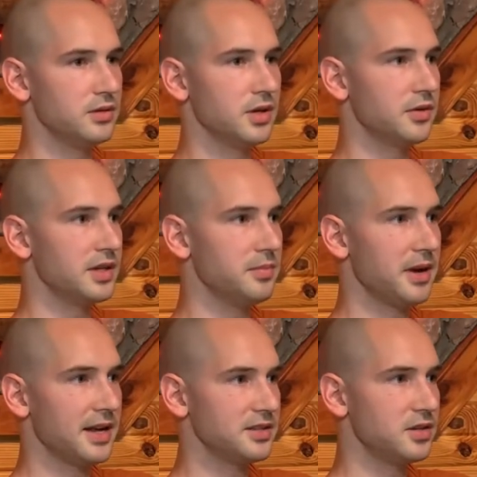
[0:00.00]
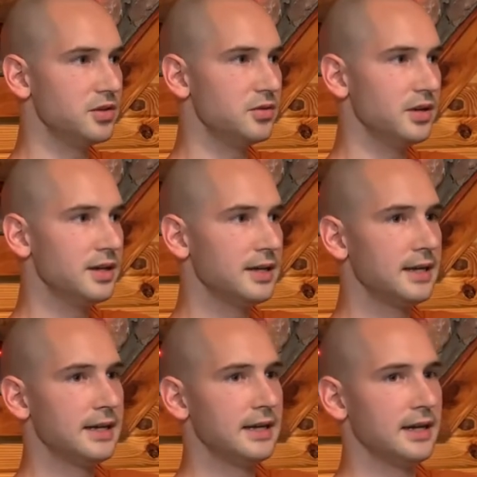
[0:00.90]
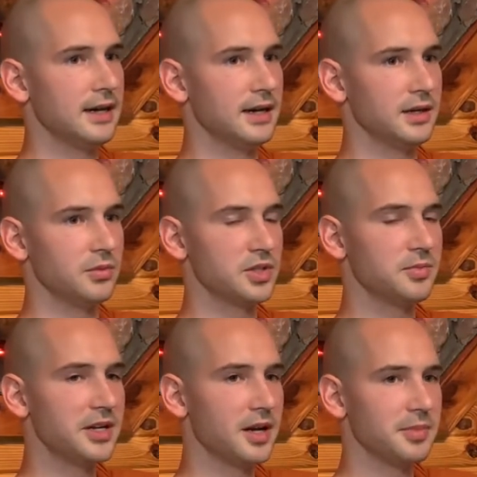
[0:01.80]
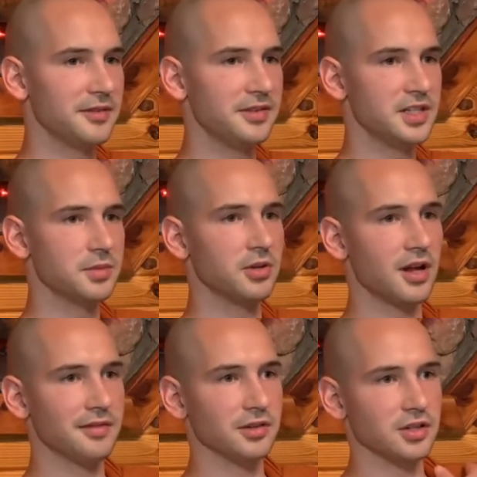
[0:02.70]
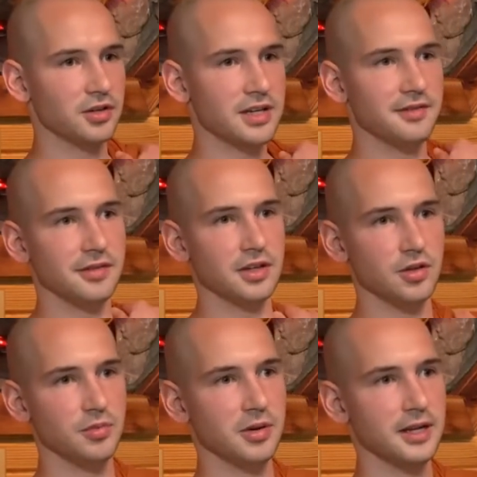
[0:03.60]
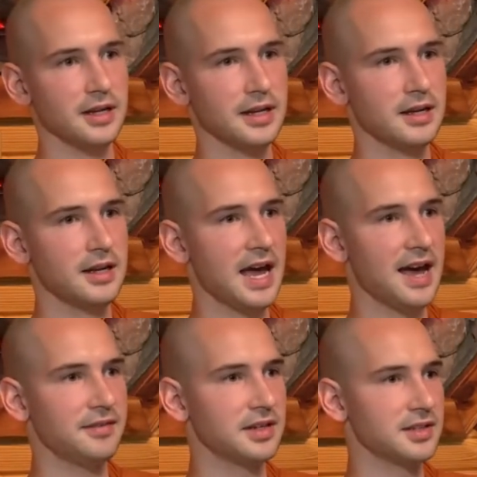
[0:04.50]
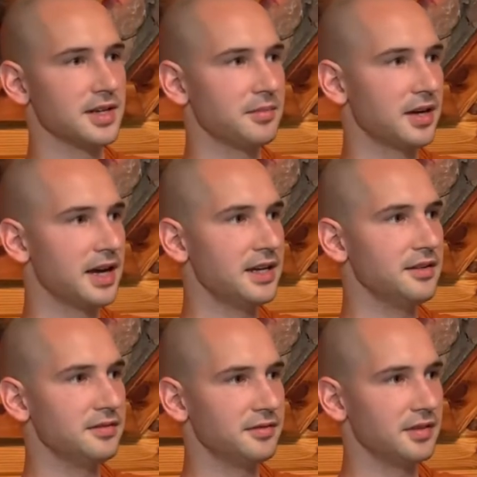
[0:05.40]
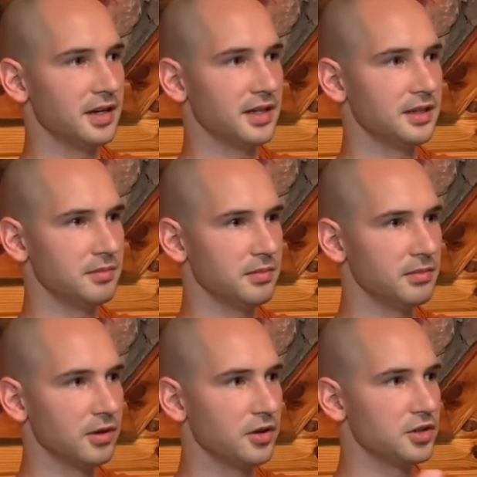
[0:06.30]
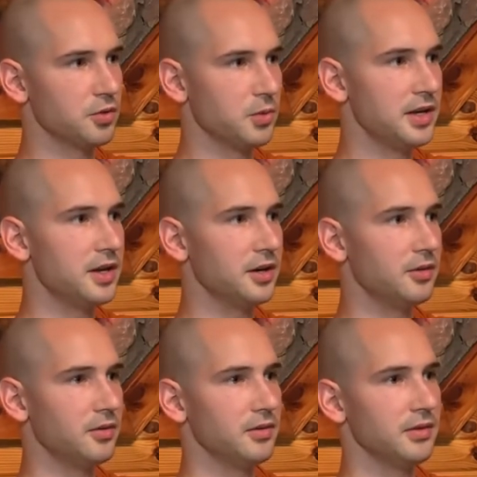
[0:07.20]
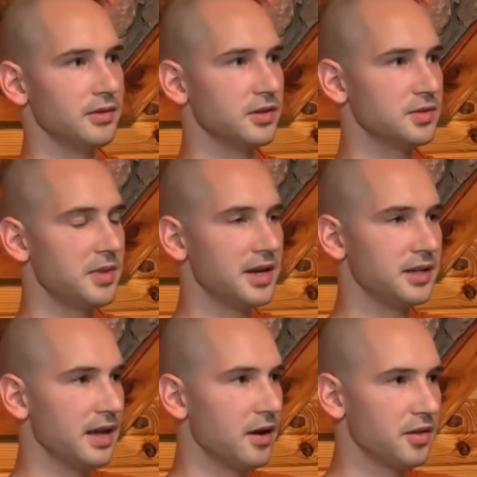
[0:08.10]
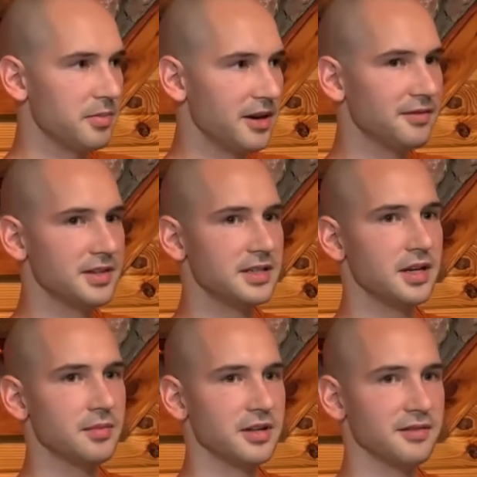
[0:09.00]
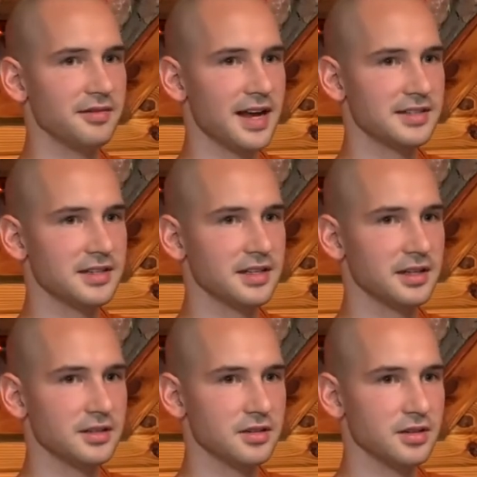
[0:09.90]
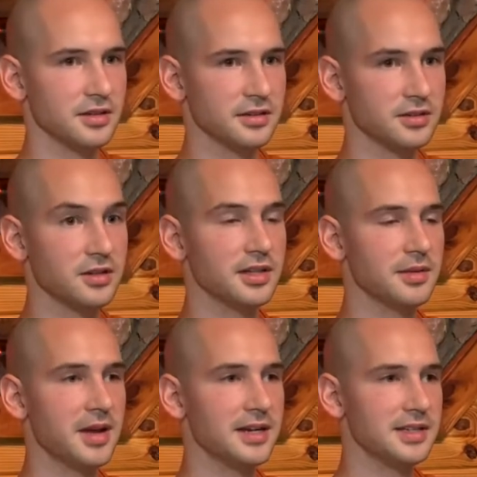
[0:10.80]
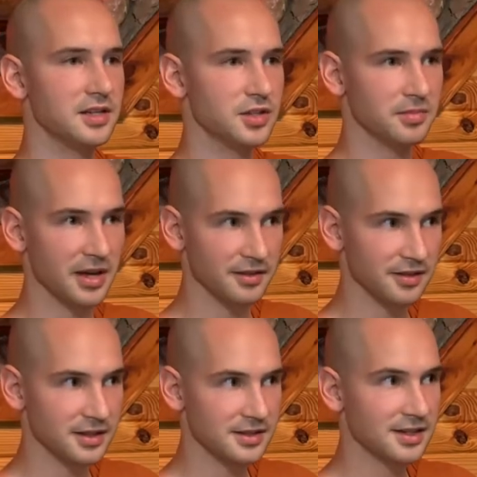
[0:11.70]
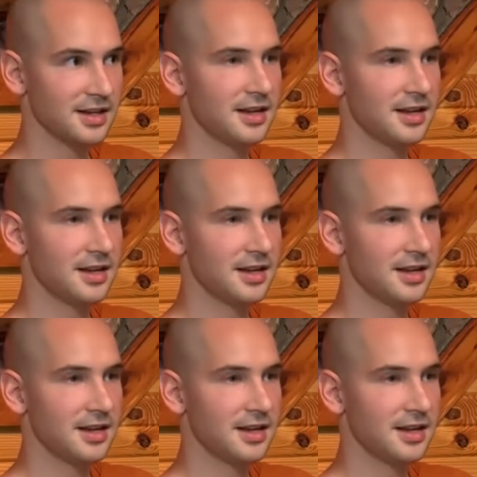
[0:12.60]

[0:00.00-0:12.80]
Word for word: don't eat past noon, which might not be feasible off retreat for you, but having some kind of larger window. There's many health benefits to intermittent fasting and certainly meditation benefits.